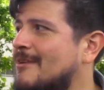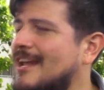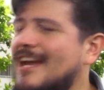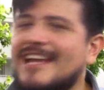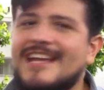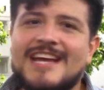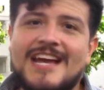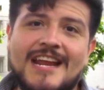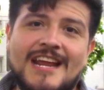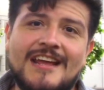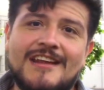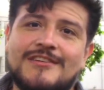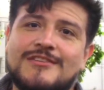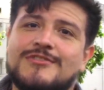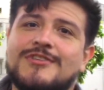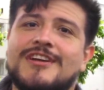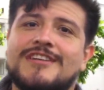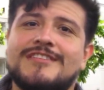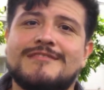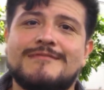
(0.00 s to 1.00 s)
when I get
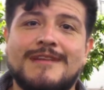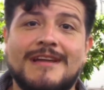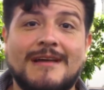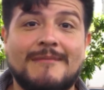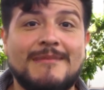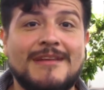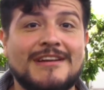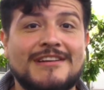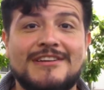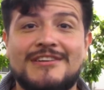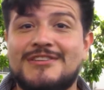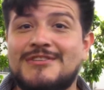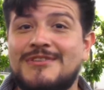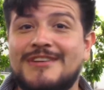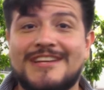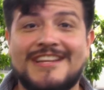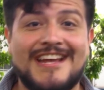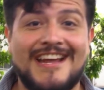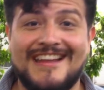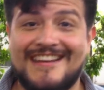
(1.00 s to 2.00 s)
it, trust me, I'm not gonna do
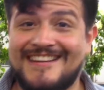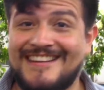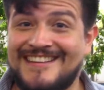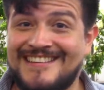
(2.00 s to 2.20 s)
it again.